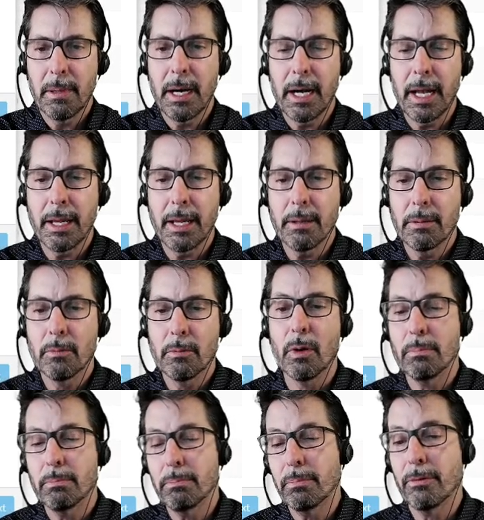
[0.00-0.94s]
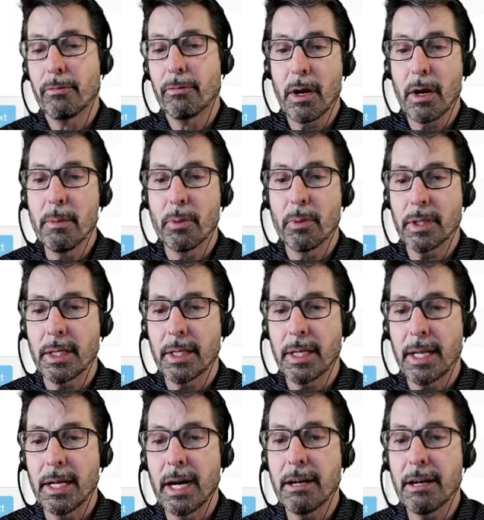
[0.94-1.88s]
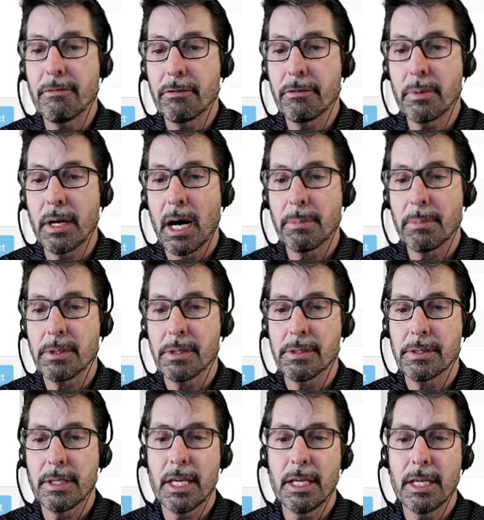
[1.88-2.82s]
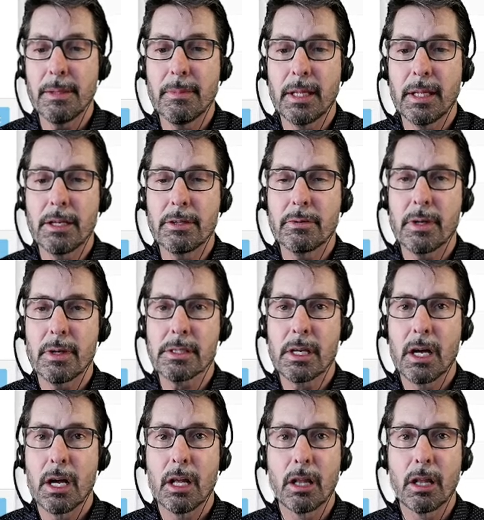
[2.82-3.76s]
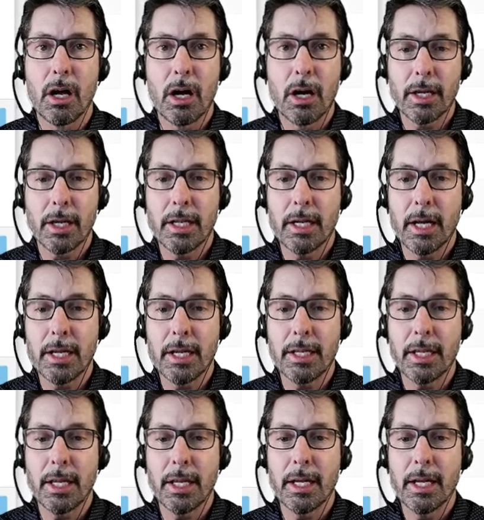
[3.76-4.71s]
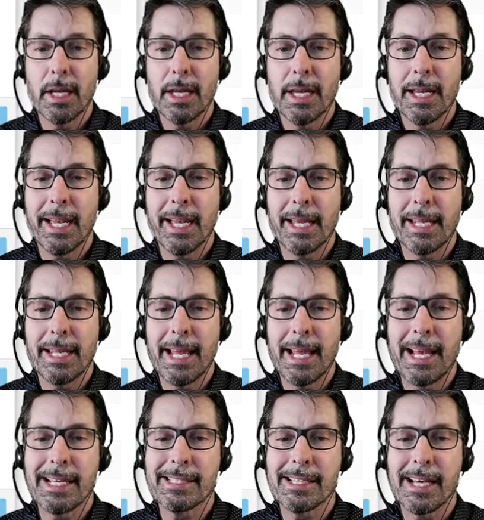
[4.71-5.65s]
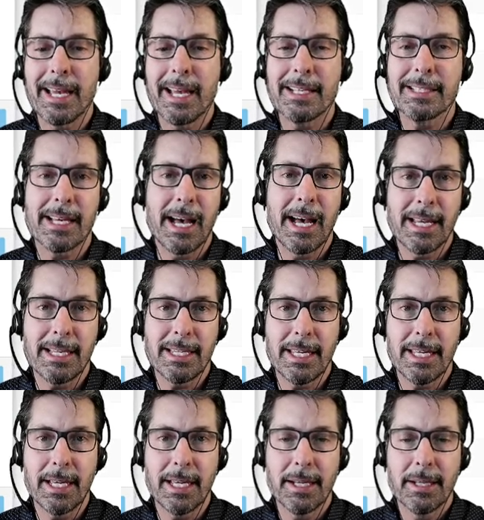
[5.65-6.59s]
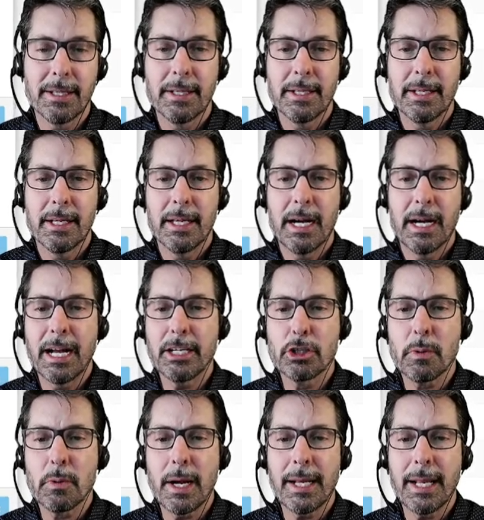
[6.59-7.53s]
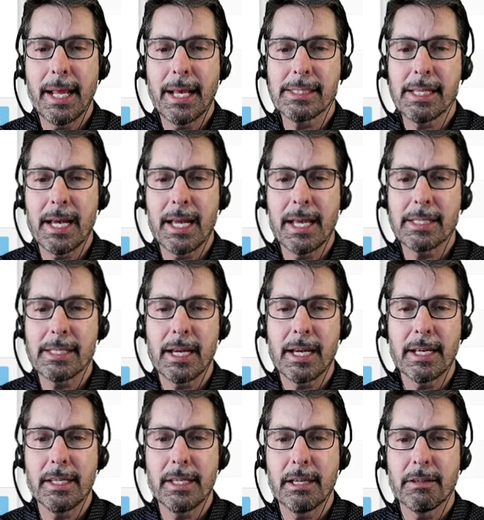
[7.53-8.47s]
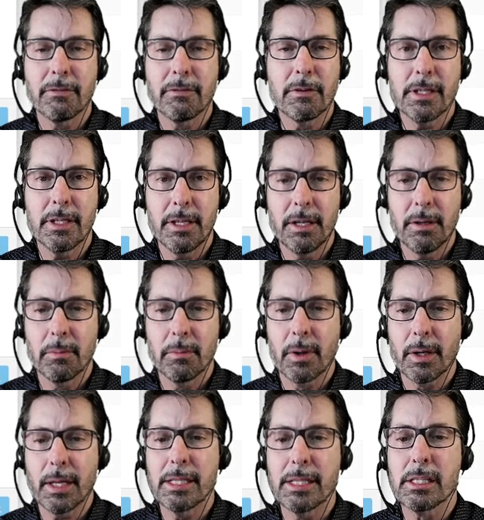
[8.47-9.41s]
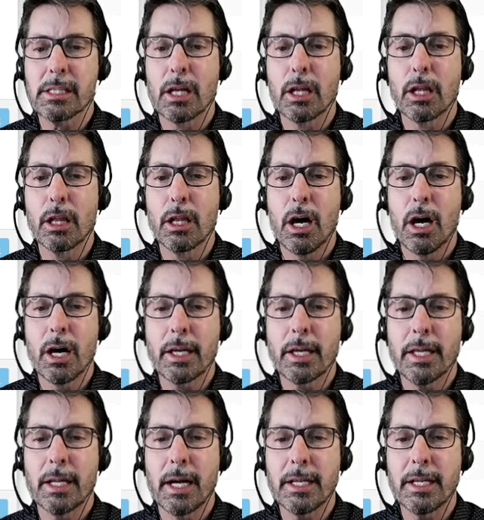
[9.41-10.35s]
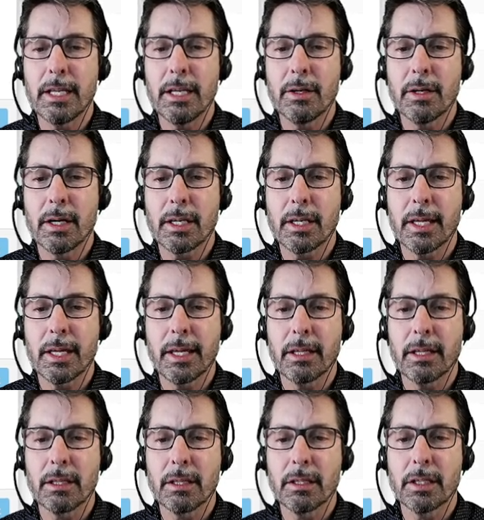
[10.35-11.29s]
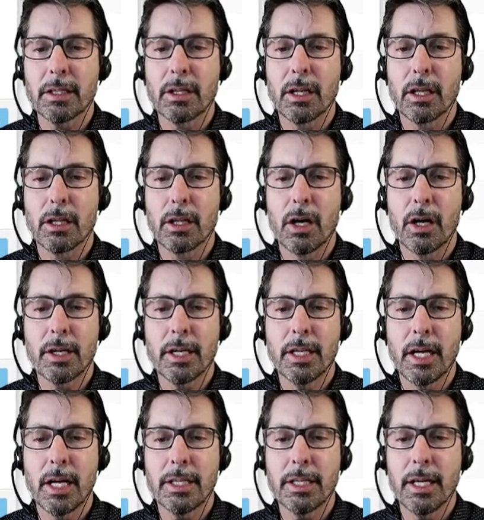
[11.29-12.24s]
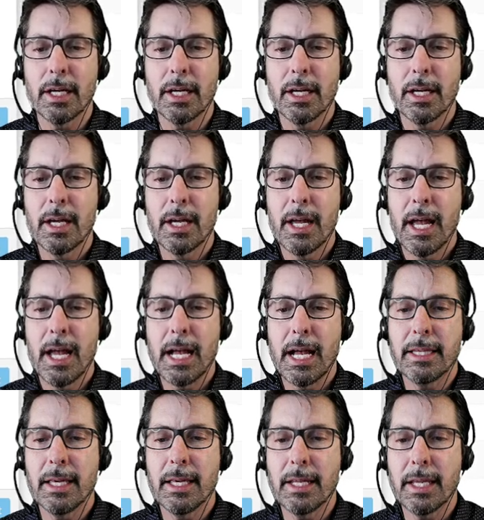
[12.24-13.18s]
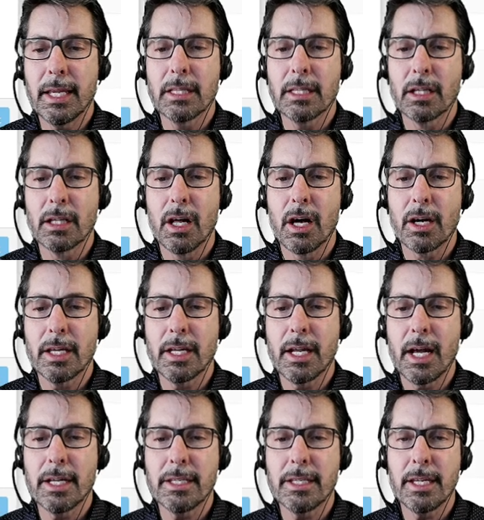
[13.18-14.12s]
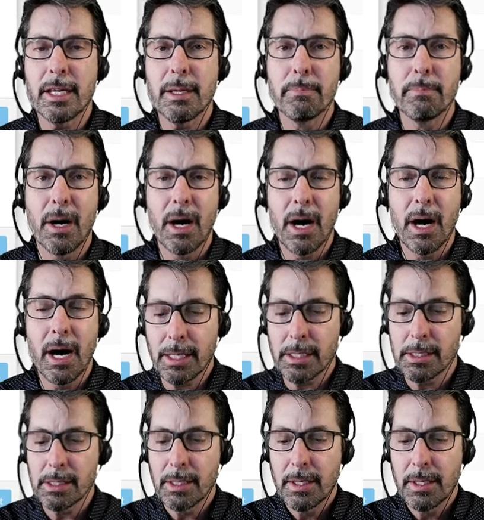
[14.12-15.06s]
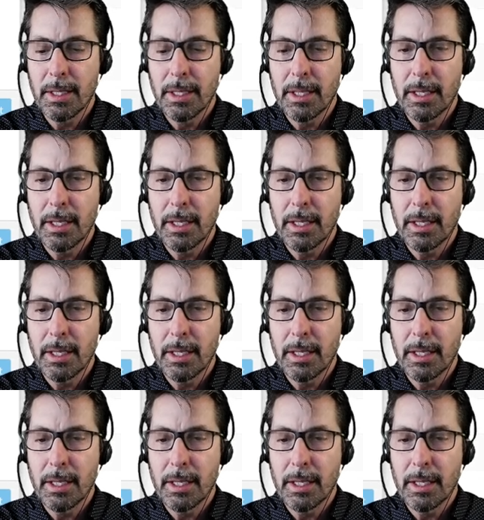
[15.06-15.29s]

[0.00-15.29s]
by, well, before I import the data, I have 3 options: email address, login ID, and SIS ID. I tried SIS ID at first, it didn't work. It's login ID. You got to click on login ID, and then in the login ID box,